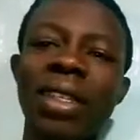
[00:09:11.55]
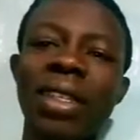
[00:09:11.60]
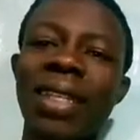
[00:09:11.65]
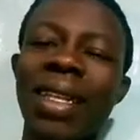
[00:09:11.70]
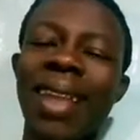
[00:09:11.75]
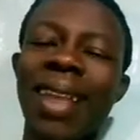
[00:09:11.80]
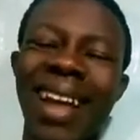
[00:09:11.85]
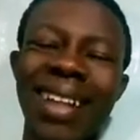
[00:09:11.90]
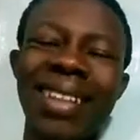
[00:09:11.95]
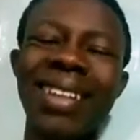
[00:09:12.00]
this
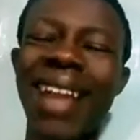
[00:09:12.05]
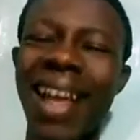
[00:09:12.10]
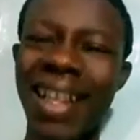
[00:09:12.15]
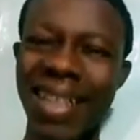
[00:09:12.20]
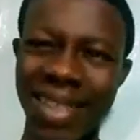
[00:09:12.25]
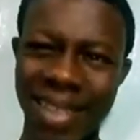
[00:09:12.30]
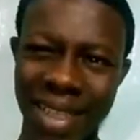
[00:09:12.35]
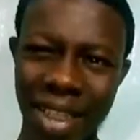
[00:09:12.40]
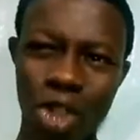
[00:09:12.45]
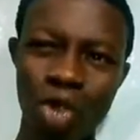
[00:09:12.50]
and that.
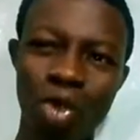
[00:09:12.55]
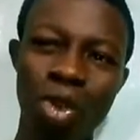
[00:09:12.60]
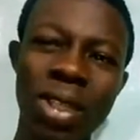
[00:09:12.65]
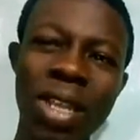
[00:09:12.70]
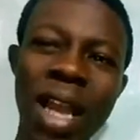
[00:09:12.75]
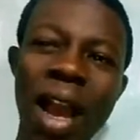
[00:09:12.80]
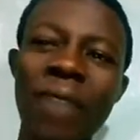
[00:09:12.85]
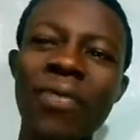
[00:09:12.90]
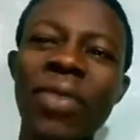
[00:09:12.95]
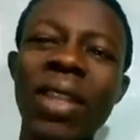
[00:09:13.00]
That is it. You won't
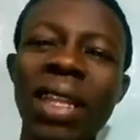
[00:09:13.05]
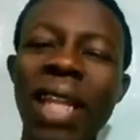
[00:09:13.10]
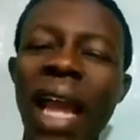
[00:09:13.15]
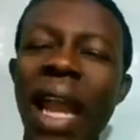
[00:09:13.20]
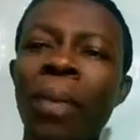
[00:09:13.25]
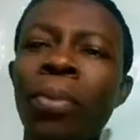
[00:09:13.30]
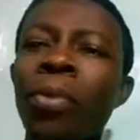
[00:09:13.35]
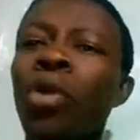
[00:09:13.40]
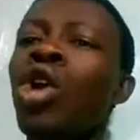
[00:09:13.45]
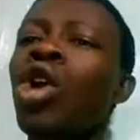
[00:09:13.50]
have the
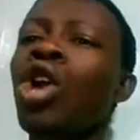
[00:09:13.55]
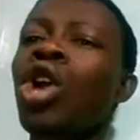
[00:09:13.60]
time.